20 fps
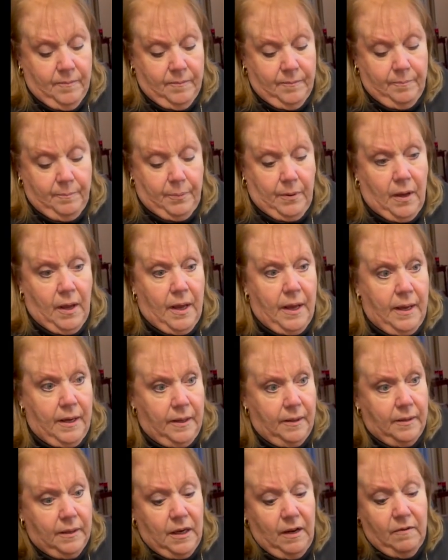by,
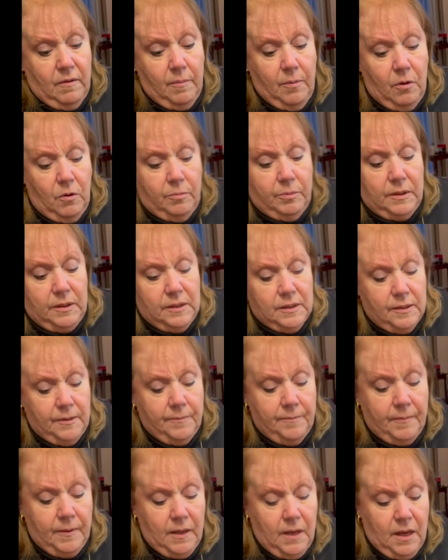can I have the bowl, please?
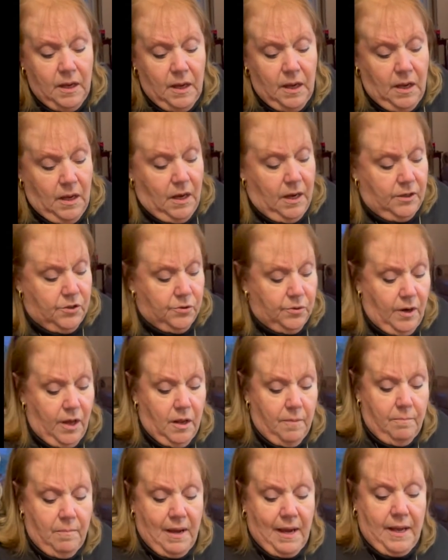I try to
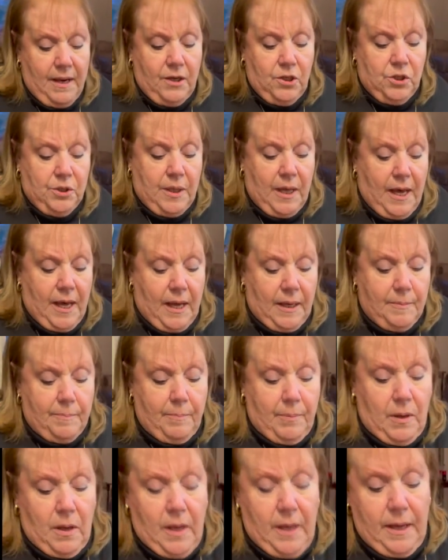manage that
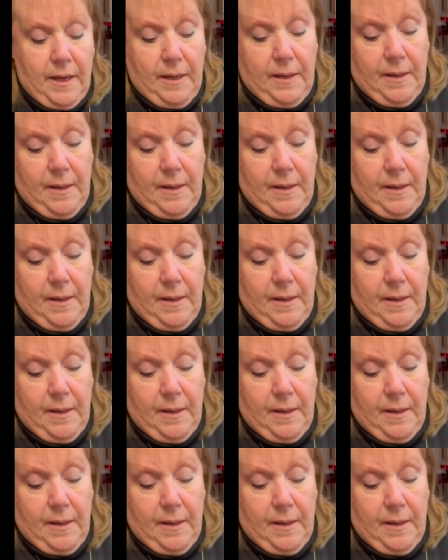by